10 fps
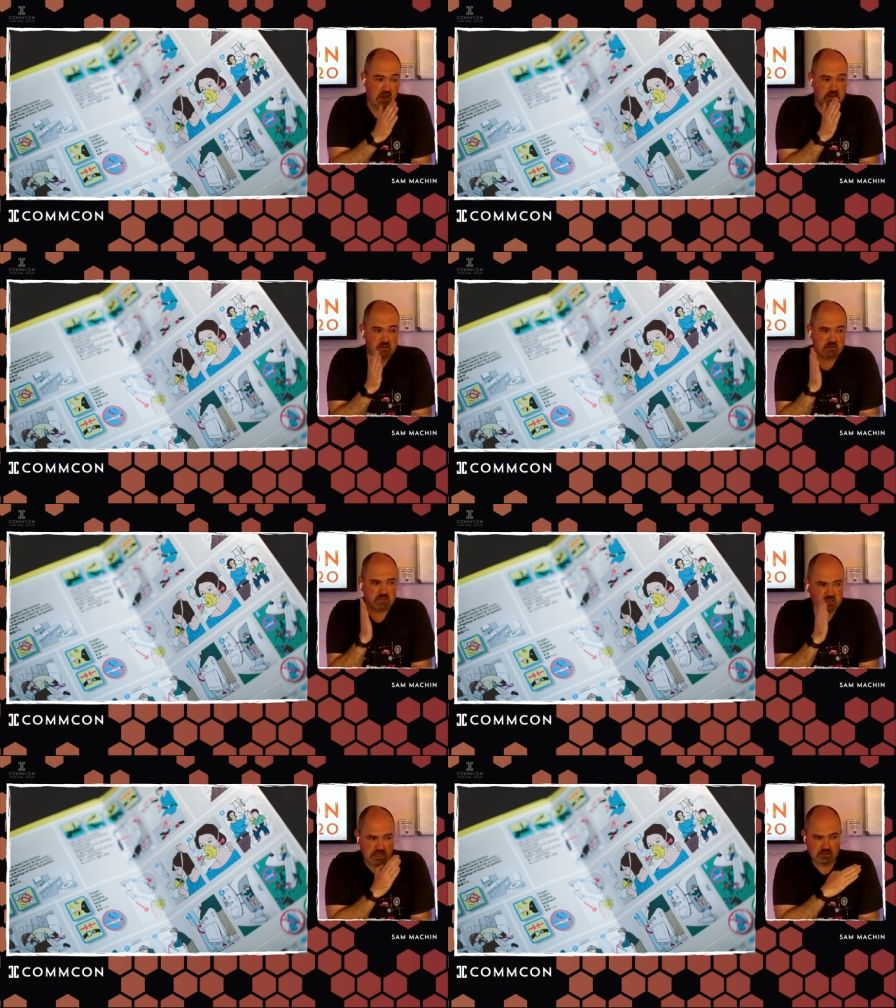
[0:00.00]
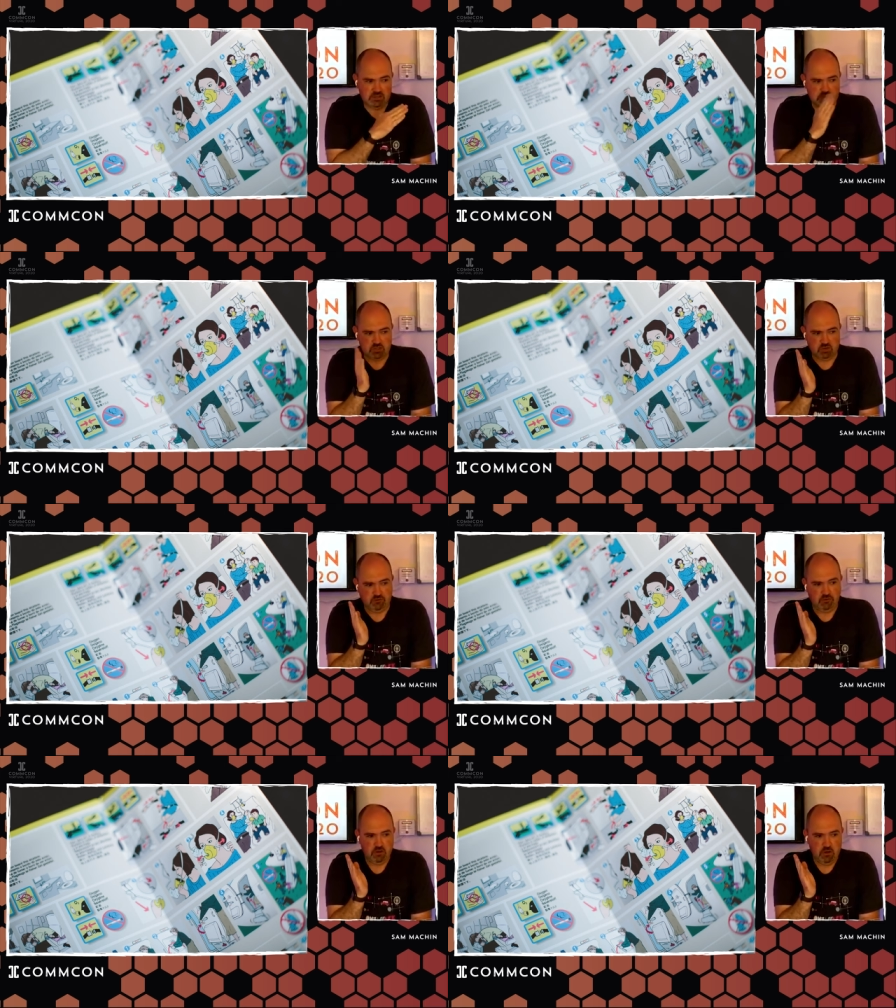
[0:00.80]
And this allows you to
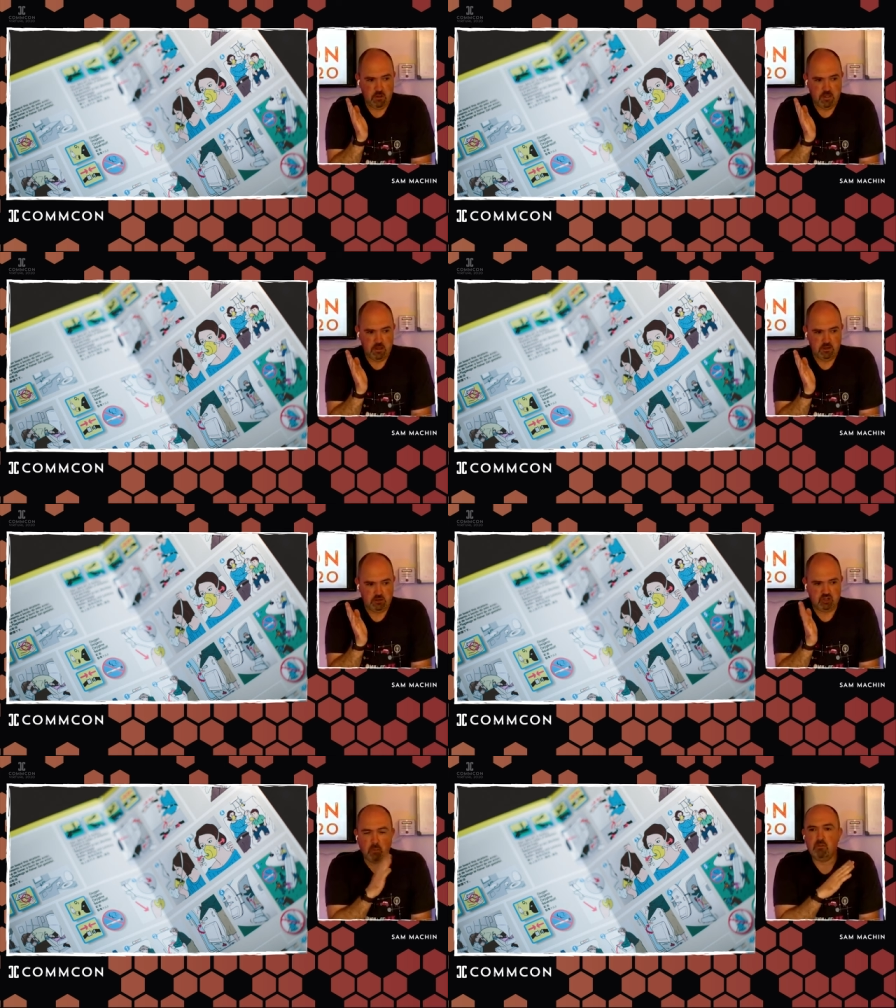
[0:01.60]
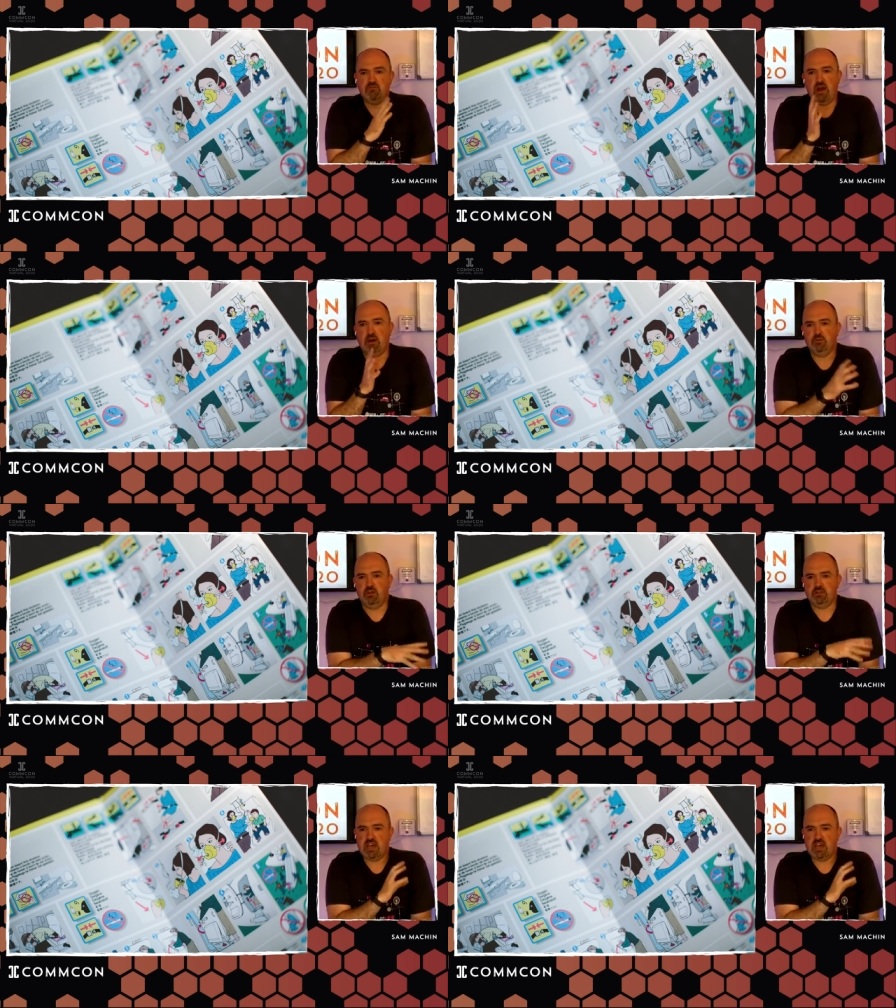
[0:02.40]
sort of jump around.